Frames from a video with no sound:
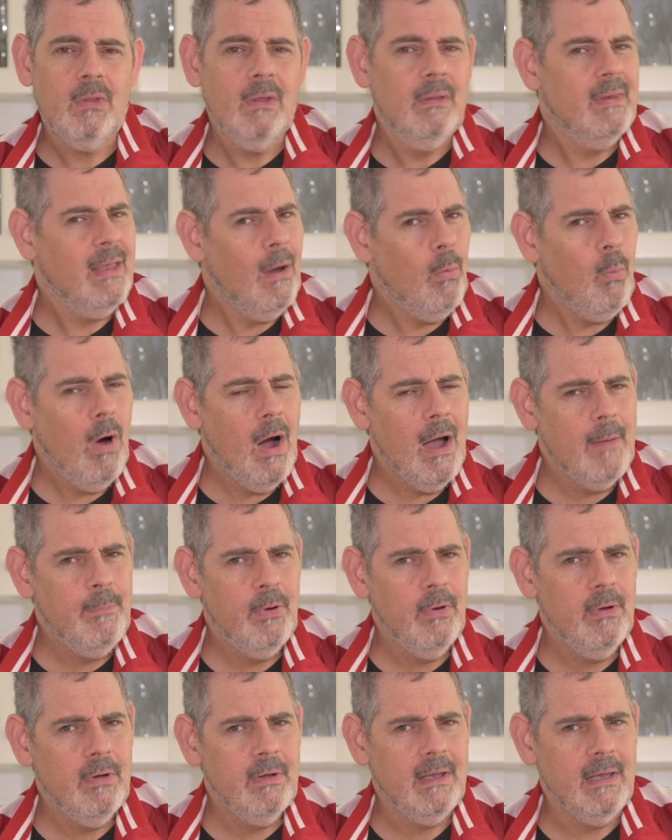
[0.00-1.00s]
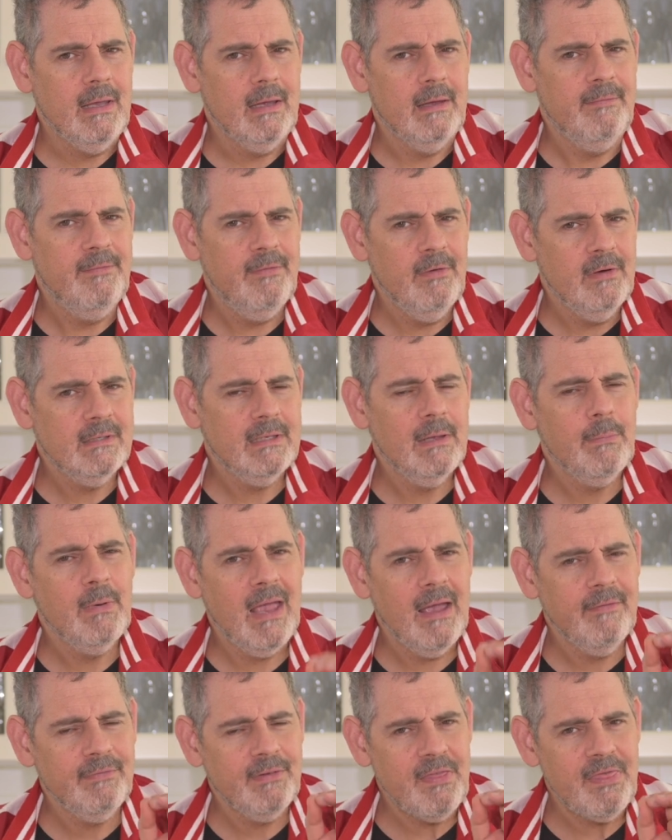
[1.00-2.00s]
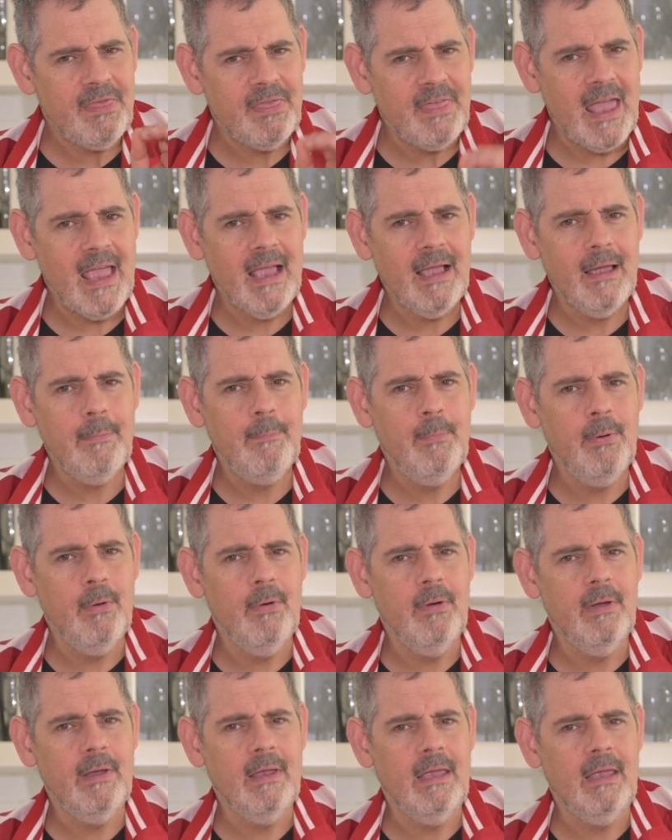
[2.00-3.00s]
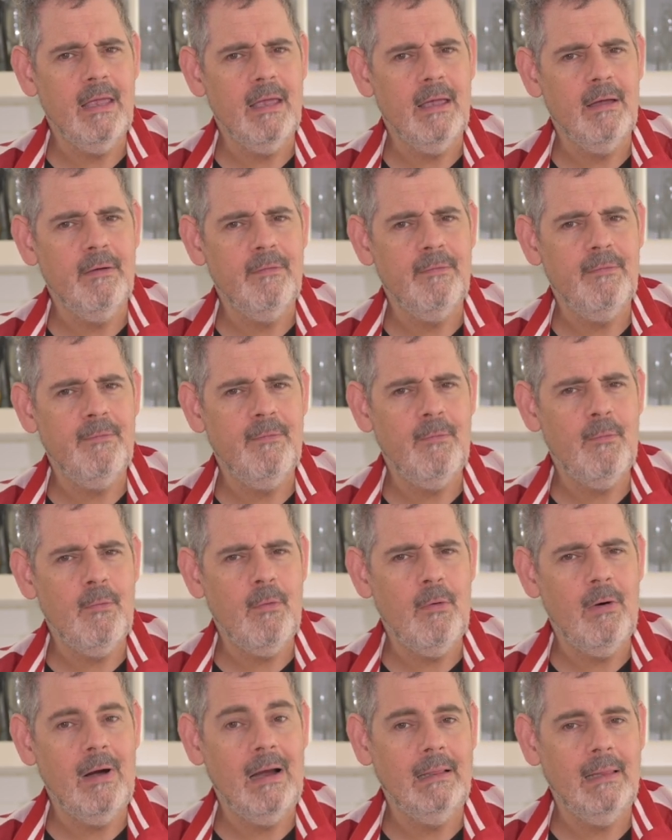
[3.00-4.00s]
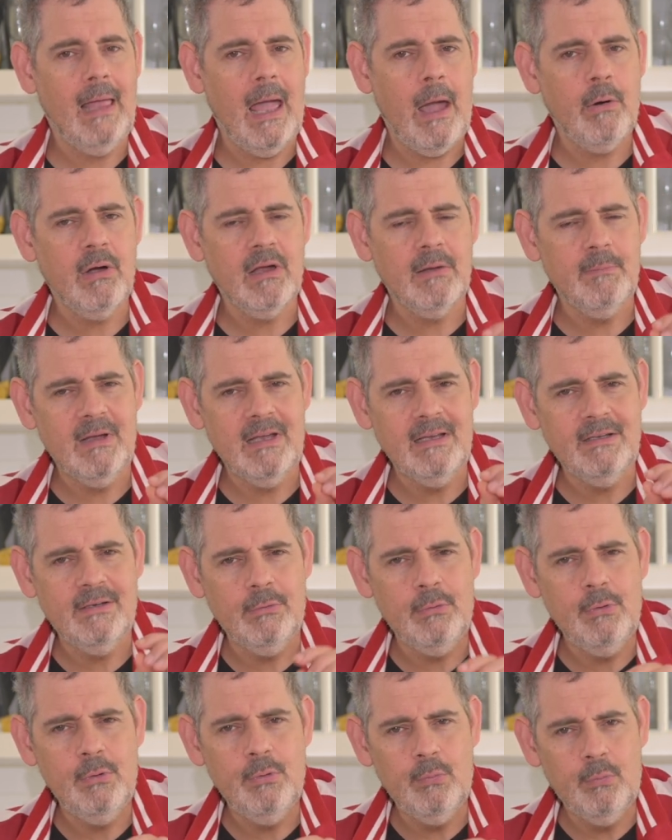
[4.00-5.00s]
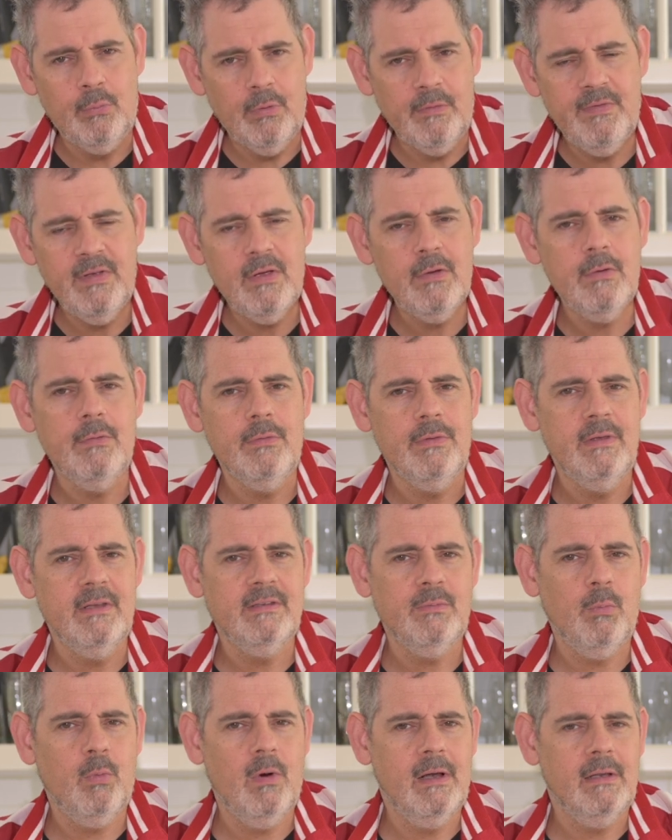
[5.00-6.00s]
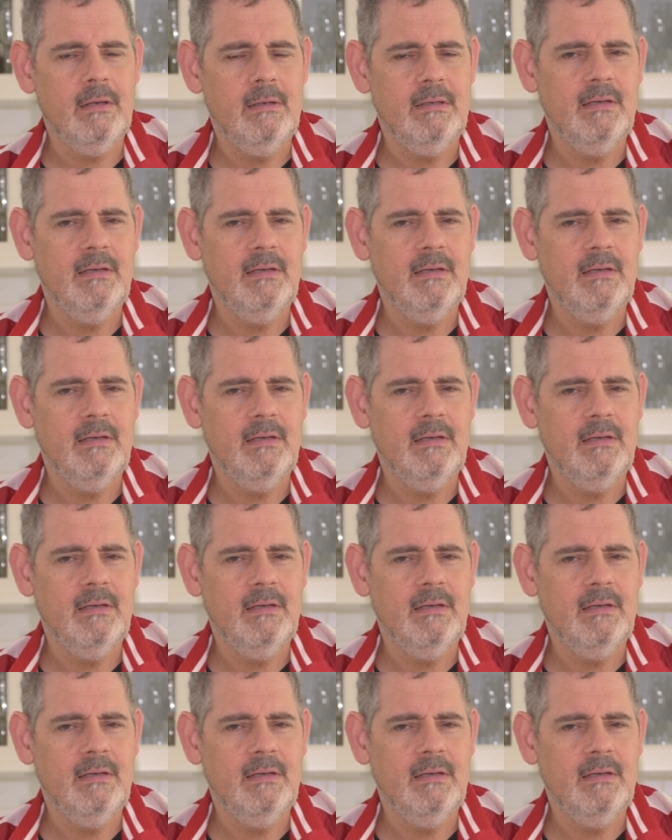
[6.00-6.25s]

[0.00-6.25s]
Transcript: Now, why Pergear? Firstly, we have to thank Pergear for allowing me to review this 1